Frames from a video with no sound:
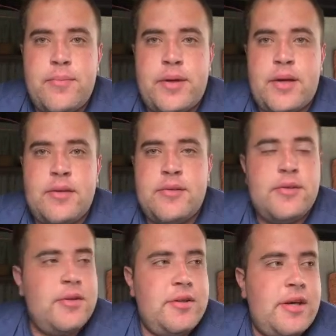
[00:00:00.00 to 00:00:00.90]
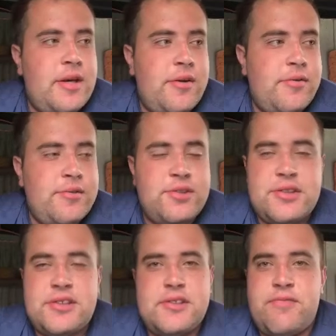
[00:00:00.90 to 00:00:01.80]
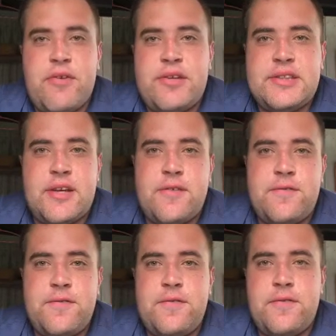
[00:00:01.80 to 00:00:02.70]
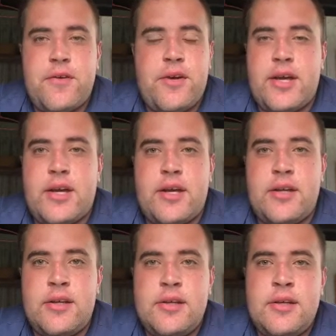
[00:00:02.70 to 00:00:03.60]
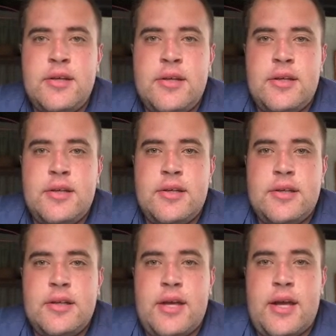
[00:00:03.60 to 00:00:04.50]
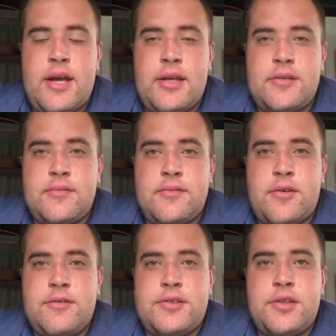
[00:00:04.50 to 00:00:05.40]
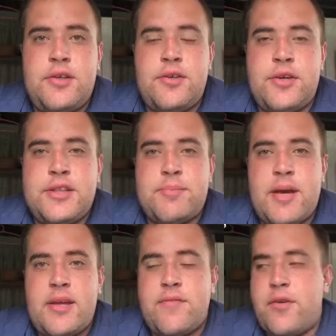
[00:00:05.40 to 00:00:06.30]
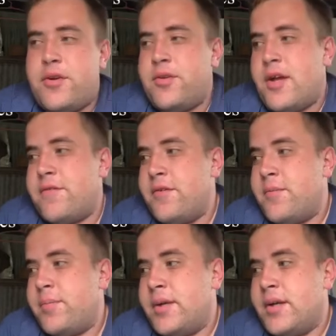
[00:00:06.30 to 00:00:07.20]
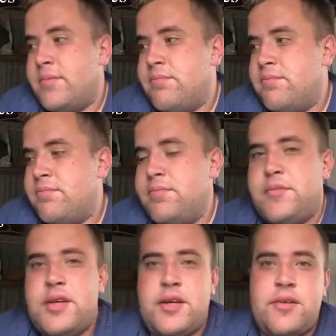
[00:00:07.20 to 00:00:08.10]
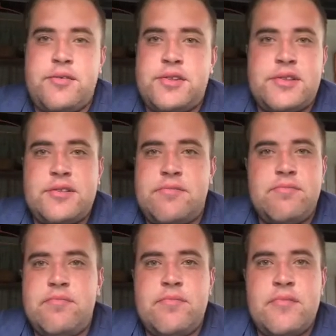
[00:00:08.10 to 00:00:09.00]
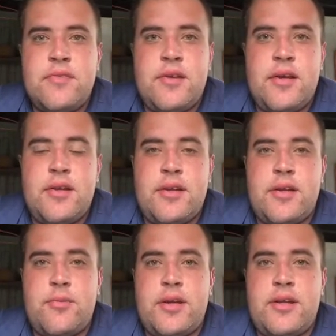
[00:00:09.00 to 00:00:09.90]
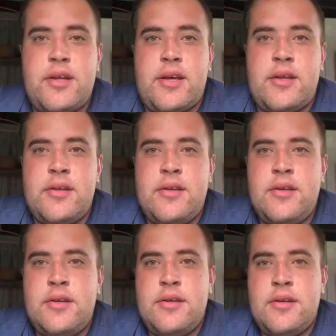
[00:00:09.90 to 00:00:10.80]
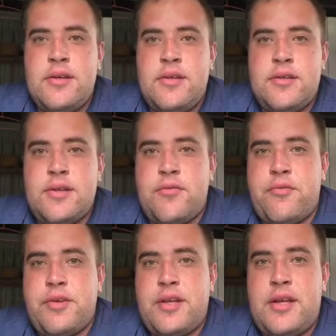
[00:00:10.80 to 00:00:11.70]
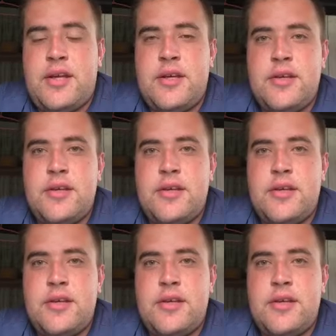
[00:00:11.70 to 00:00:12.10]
But yeah, it was just very tough, very hard. And obviously you guys made a very good effort, but yeah, it was just another one that didn't really,